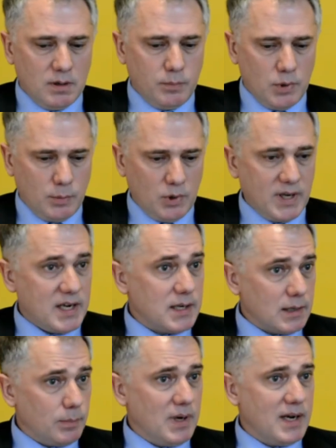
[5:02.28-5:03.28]

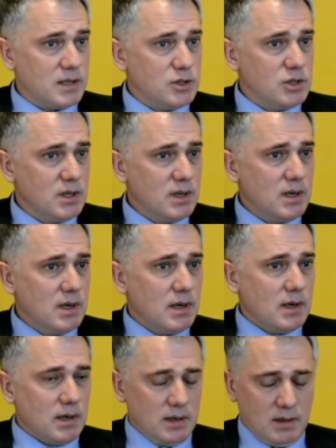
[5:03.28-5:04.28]
promulgating a pledge,
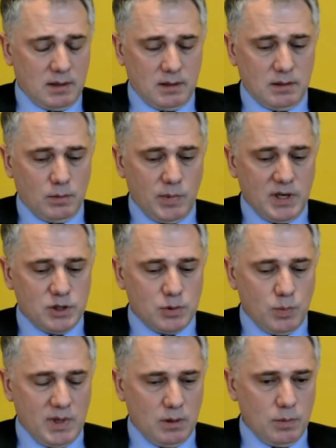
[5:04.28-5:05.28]
which
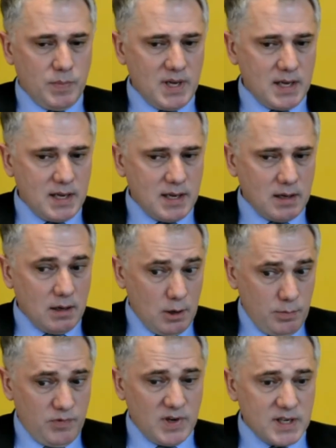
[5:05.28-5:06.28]
will be
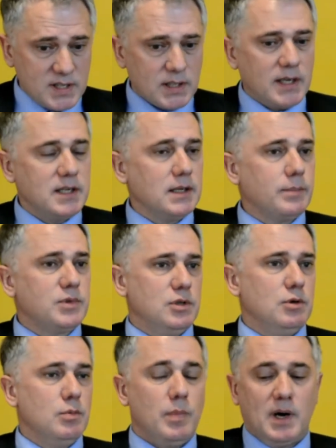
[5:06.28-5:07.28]
hopefully signed up
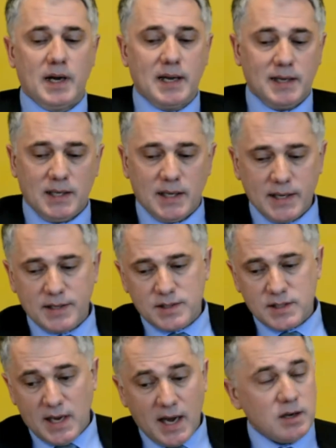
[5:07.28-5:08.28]
to by
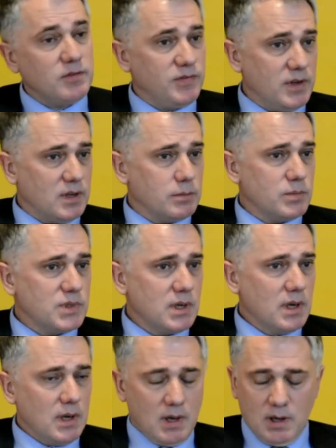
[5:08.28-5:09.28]
clients and firms
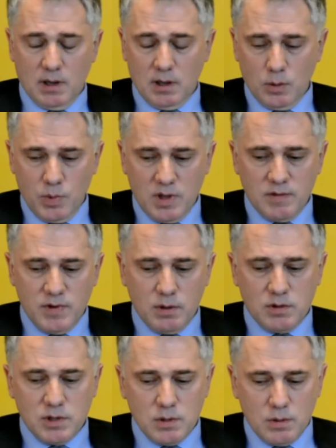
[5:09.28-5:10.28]
with a
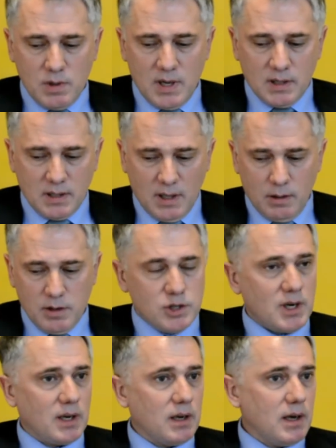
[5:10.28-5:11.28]
view to
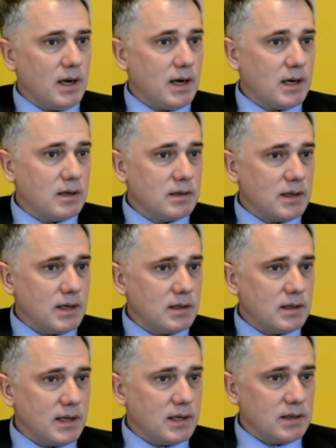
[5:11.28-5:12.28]
encouraging
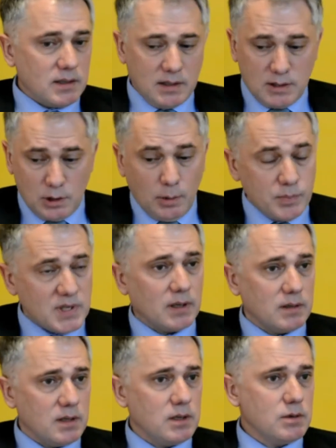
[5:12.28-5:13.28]
and adopting
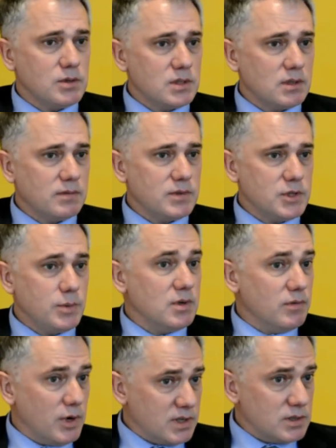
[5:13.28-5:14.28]
the use of
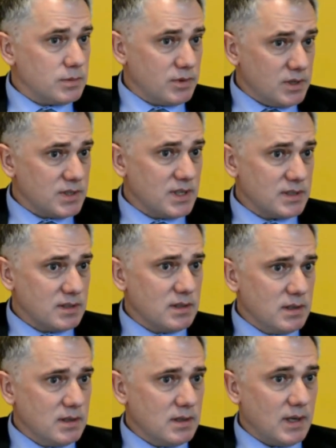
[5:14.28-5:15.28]
dispute avoidance processes,
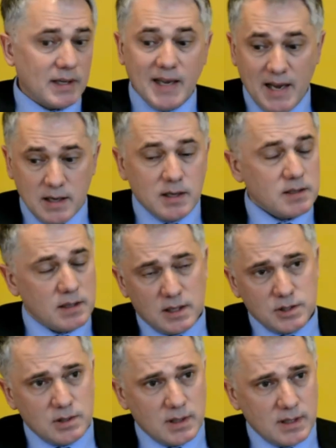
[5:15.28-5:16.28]
again
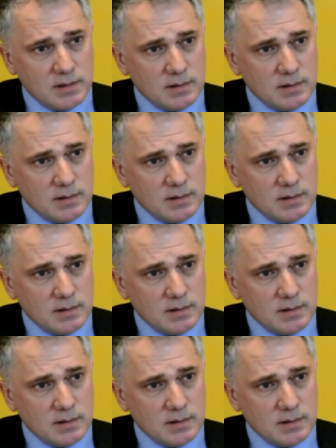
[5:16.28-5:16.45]
internationally.